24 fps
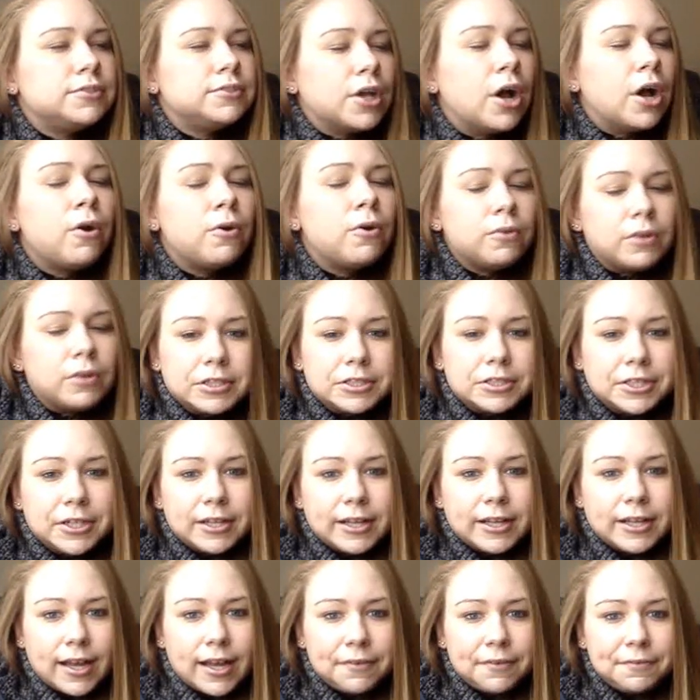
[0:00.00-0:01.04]
don't look to
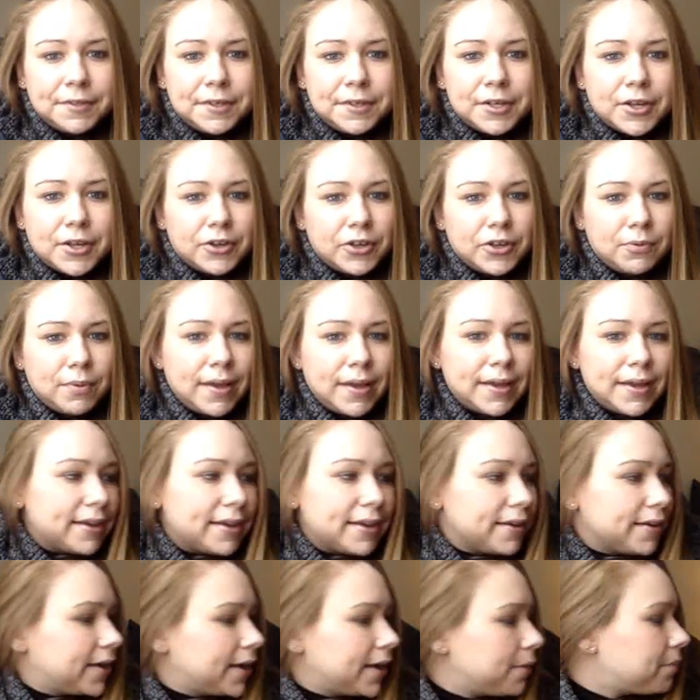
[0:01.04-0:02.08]
your left, you might
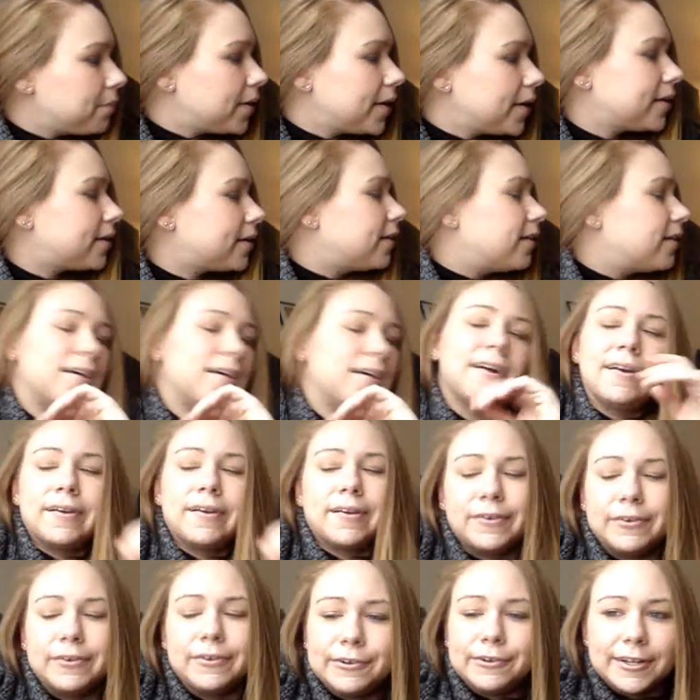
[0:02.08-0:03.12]
get hit by a
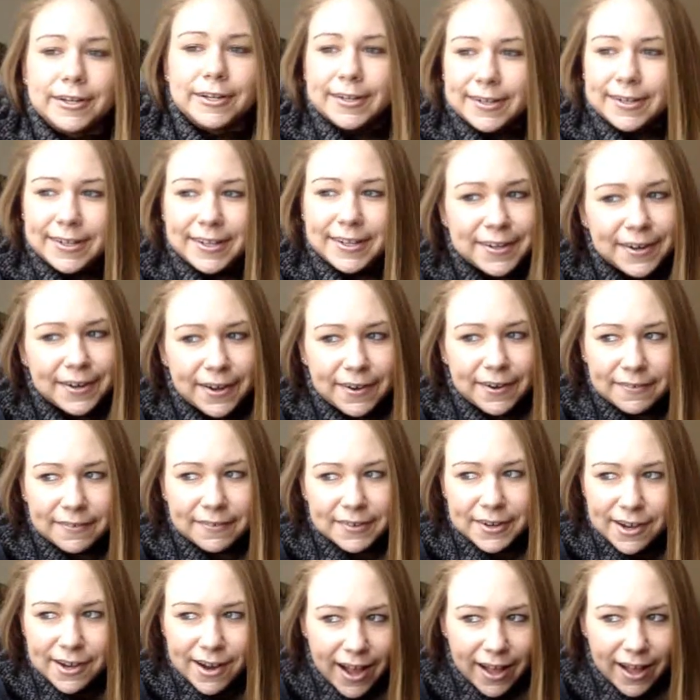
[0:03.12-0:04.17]
car, or if
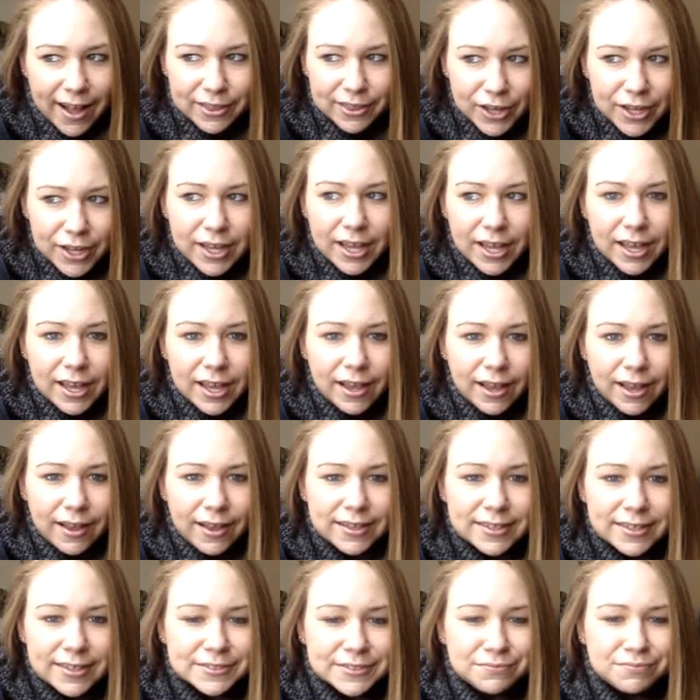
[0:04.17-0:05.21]
you're not looking